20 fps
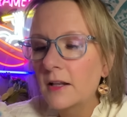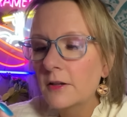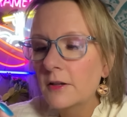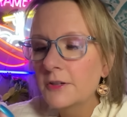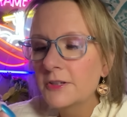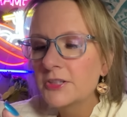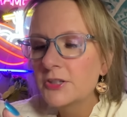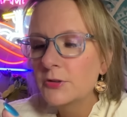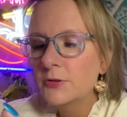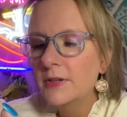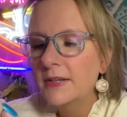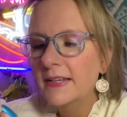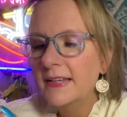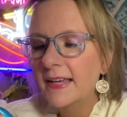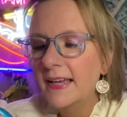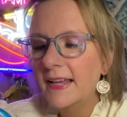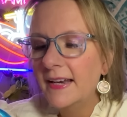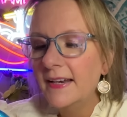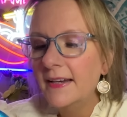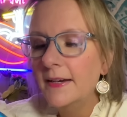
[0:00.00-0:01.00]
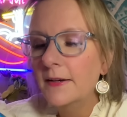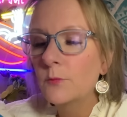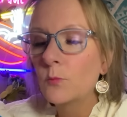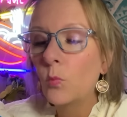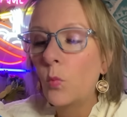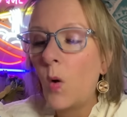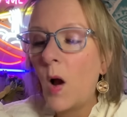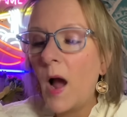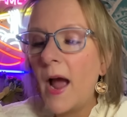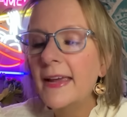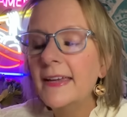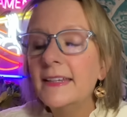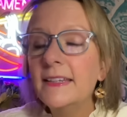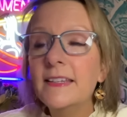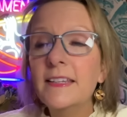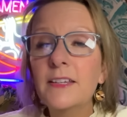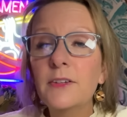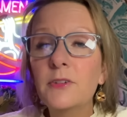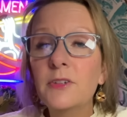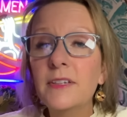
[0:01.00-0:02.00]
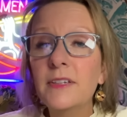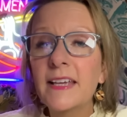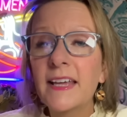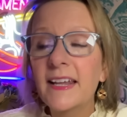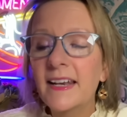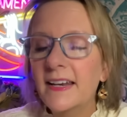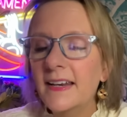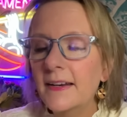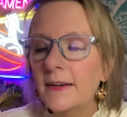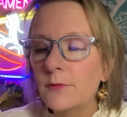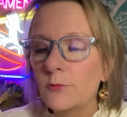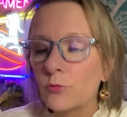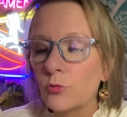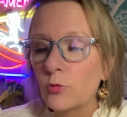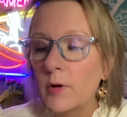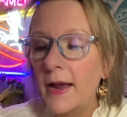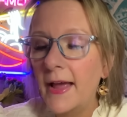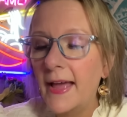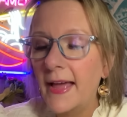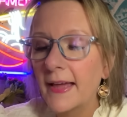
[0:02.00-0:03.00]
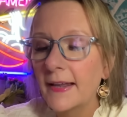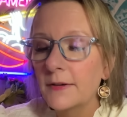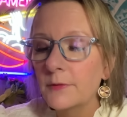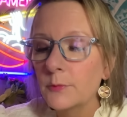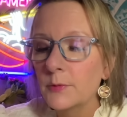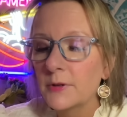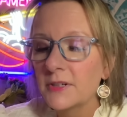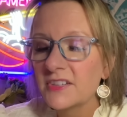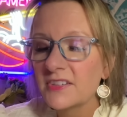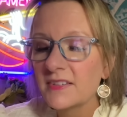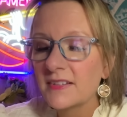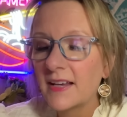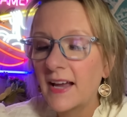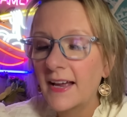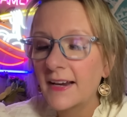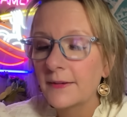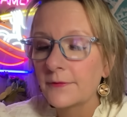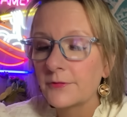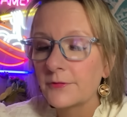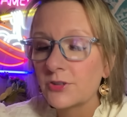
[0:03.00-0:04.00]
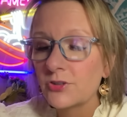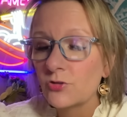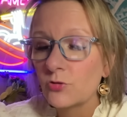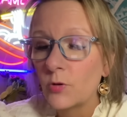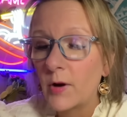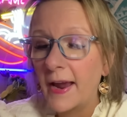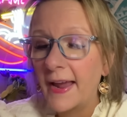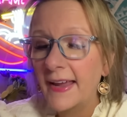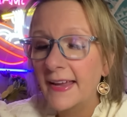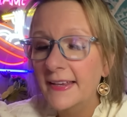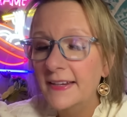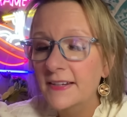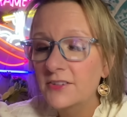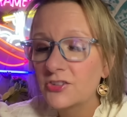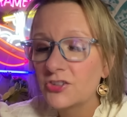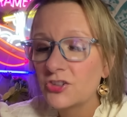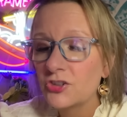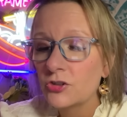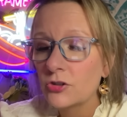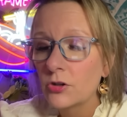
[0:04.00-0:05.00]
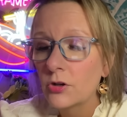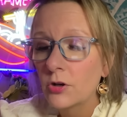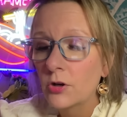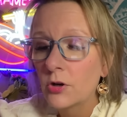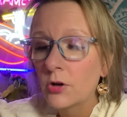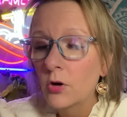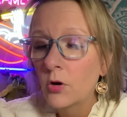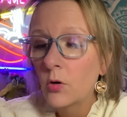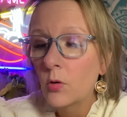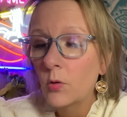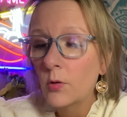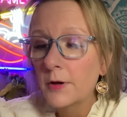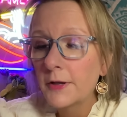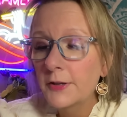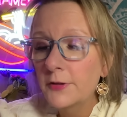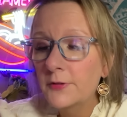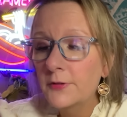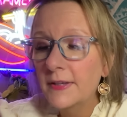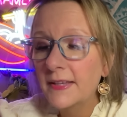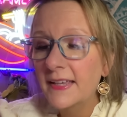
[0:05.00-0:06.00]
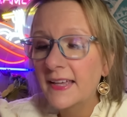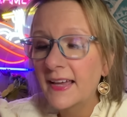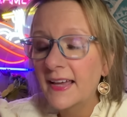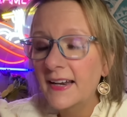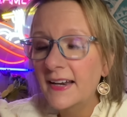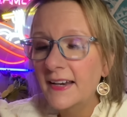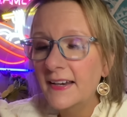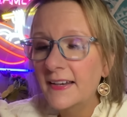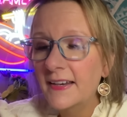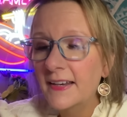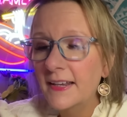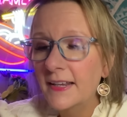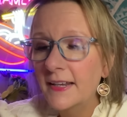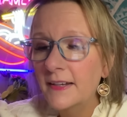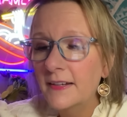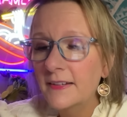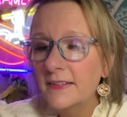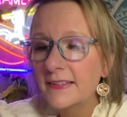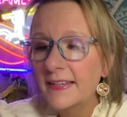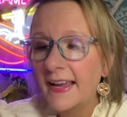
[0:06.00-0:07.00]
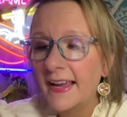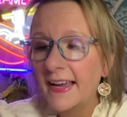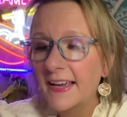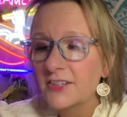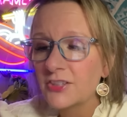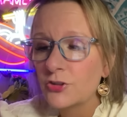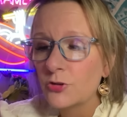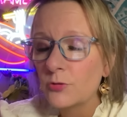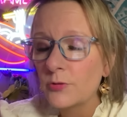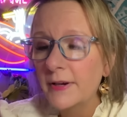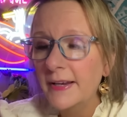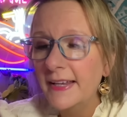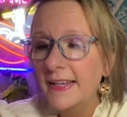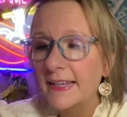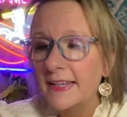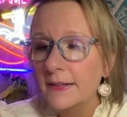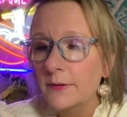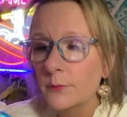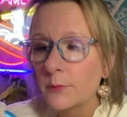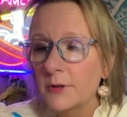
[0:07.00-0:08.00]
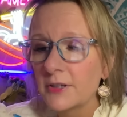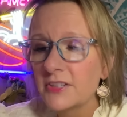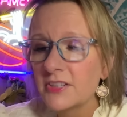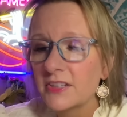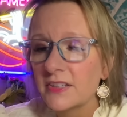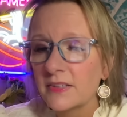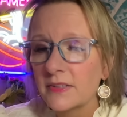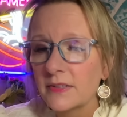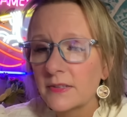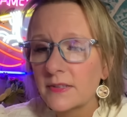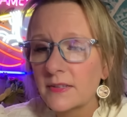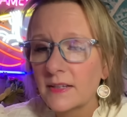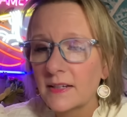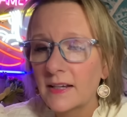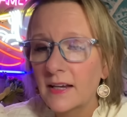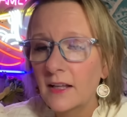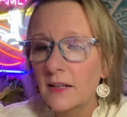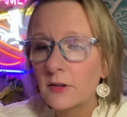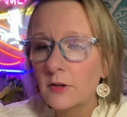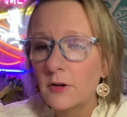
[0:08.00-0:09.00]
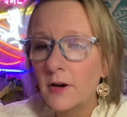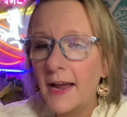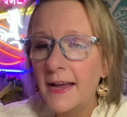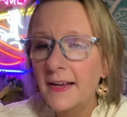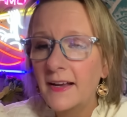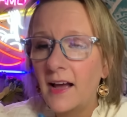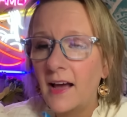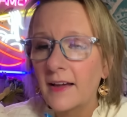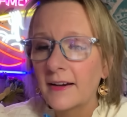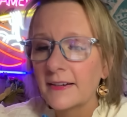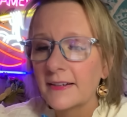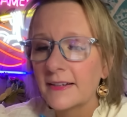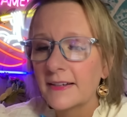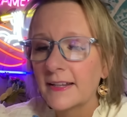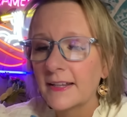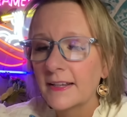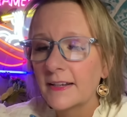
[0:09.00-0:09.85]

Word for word: You can get it in white and you can get it in red, which is kind of strange. Or you can get it in tangerine, which is the color I got it in.